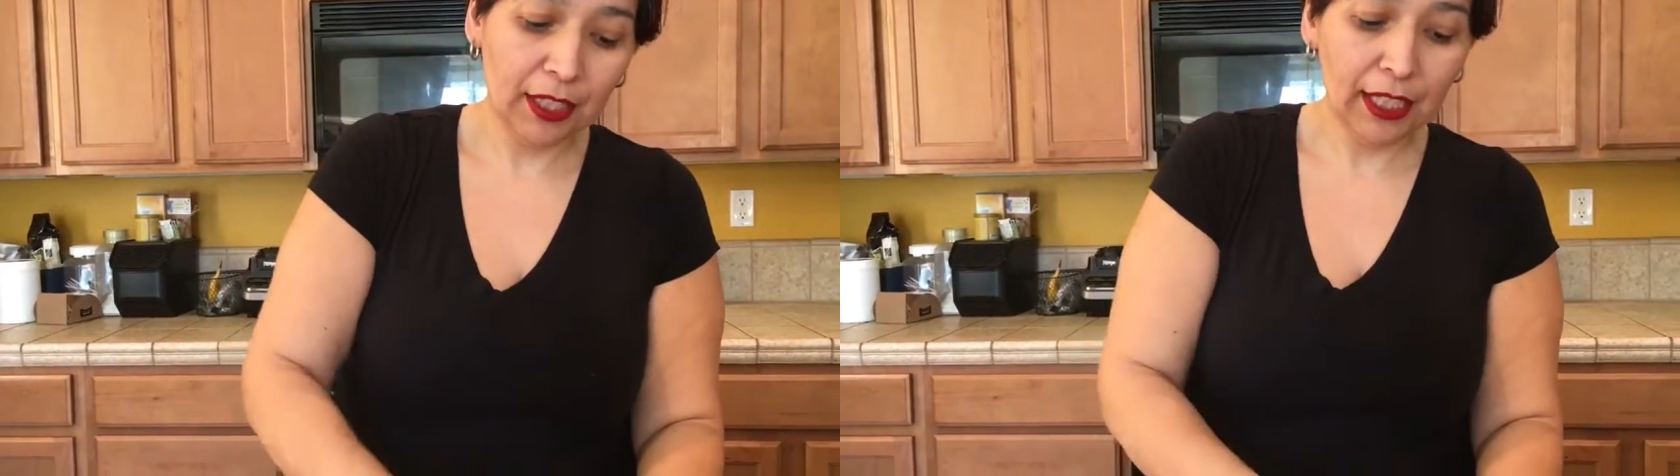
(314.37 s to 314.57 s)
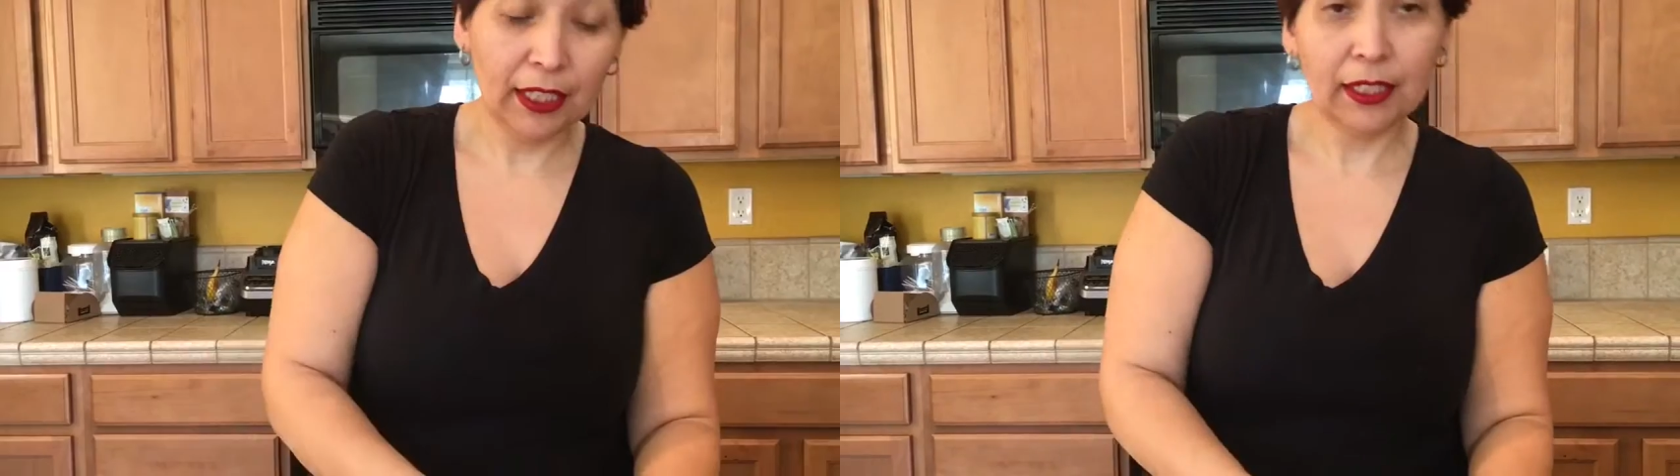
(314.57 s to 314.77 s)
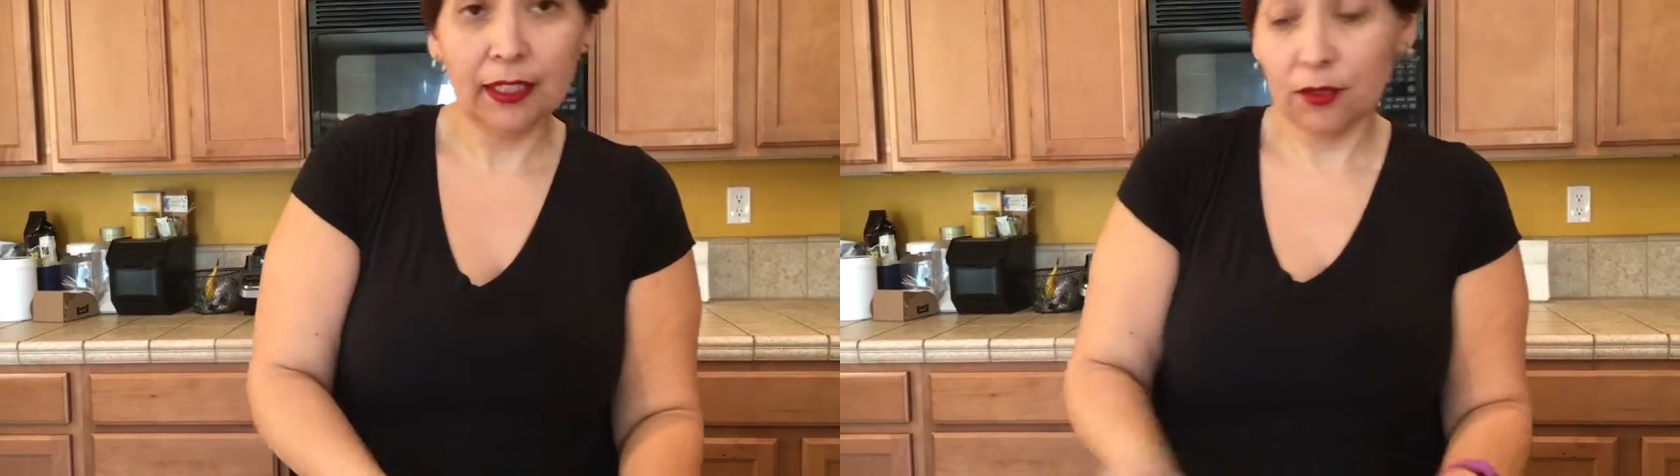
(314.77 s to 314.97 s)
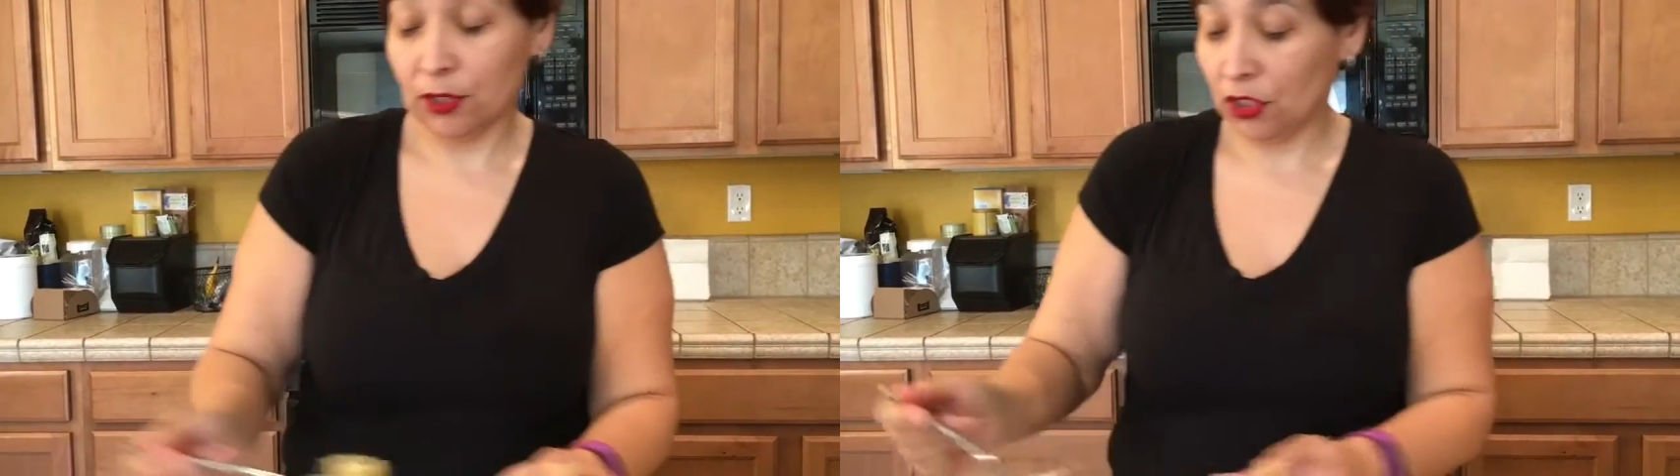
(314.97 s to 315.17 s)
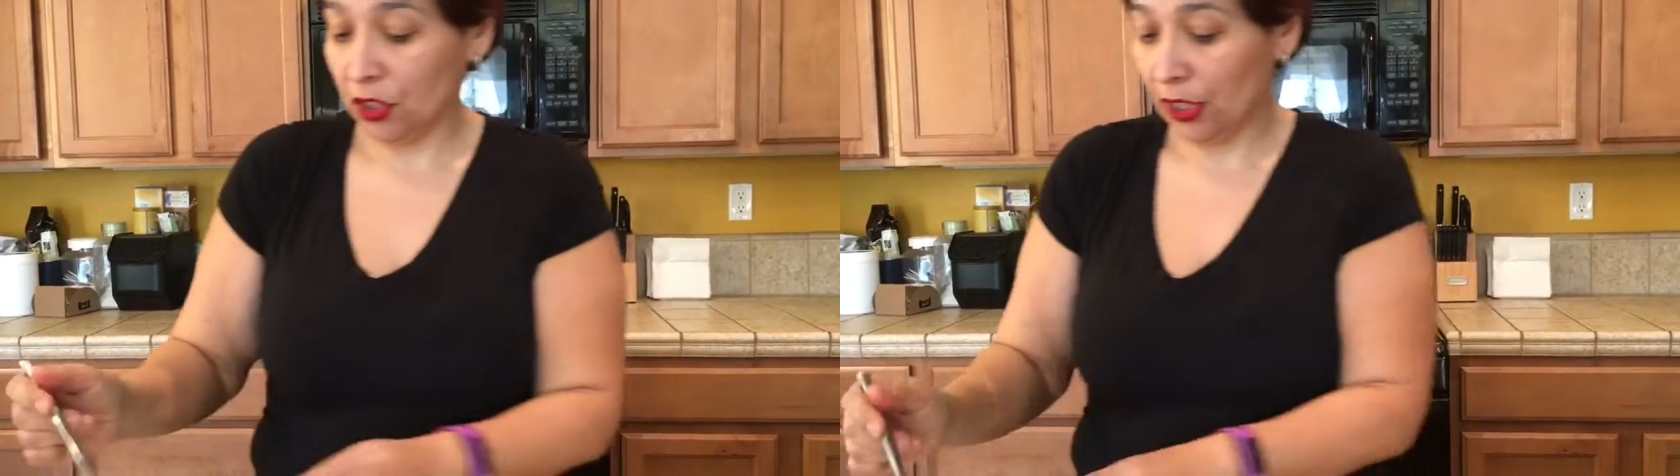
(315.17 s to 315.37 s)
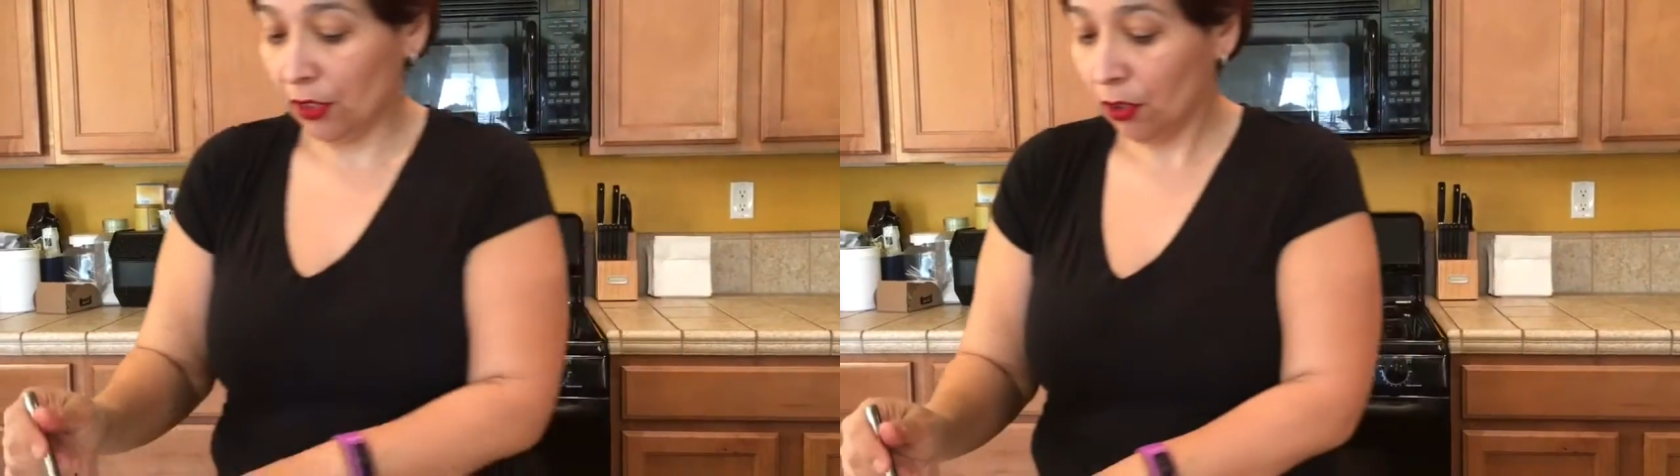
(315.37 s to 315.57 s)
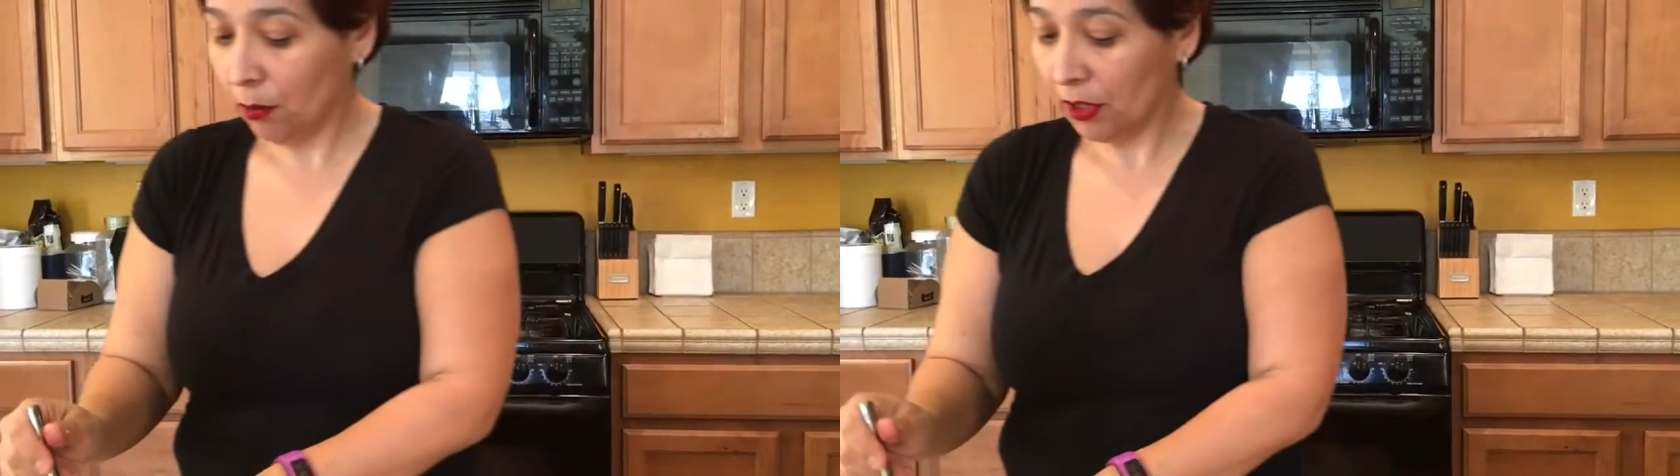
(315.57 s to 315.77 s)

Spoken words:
can, because once you get home,